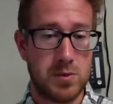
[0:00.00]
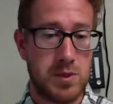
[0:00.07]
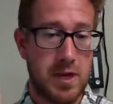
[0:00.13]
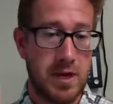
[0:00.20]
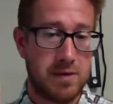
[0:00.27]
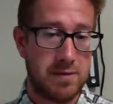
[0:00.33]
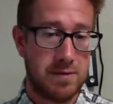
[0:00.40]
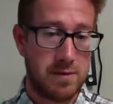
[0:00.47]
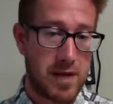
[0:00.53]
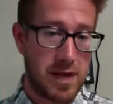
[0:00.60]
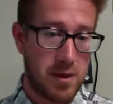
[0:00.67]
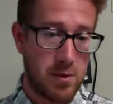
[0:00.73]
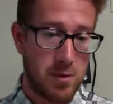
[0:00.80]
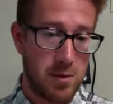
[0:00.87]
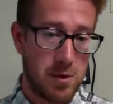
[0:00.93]
We have
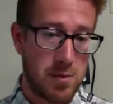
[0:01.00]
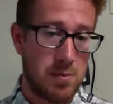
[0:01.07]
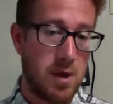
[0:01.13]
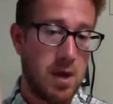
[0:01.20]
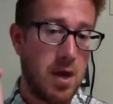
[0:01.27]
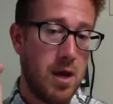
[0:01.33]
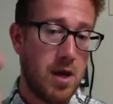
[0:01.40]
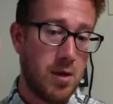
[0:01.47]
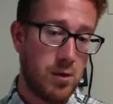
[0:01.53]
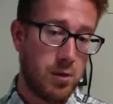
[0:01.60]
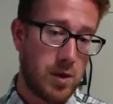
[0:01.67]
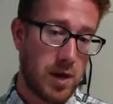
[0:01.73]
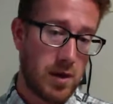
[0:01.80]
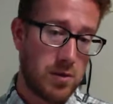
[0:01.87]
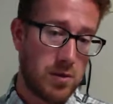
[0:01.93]
flatworm,
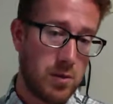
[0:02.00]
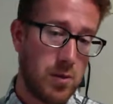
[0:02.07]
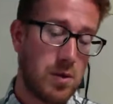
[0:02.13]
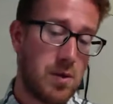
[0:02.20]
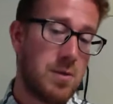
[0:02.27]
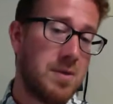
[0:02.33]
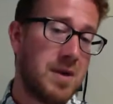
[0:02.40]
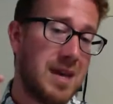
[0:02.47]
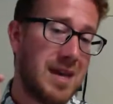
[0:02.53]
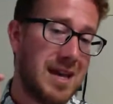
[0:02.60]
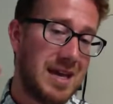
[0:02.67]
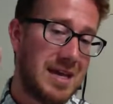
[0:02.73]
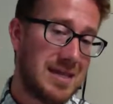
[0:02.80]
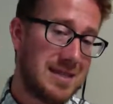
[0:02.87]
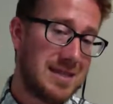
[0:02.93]
roundworm,
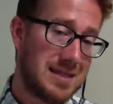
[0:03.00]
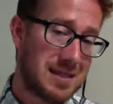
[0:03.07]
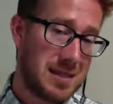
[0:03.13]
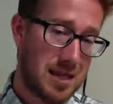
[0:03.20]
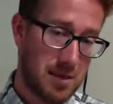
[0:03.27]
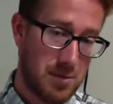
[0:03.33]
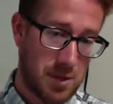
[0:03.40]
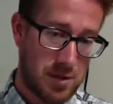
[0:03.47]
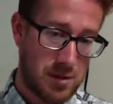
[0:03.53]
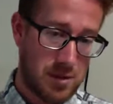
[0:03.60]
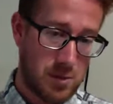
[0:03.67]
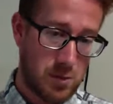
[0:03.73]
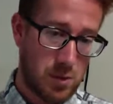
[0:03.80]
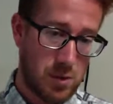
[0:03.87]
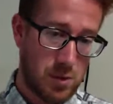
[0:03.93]
and
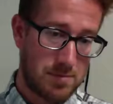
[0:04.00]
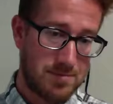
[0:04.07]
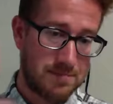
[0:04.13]
segmented worm.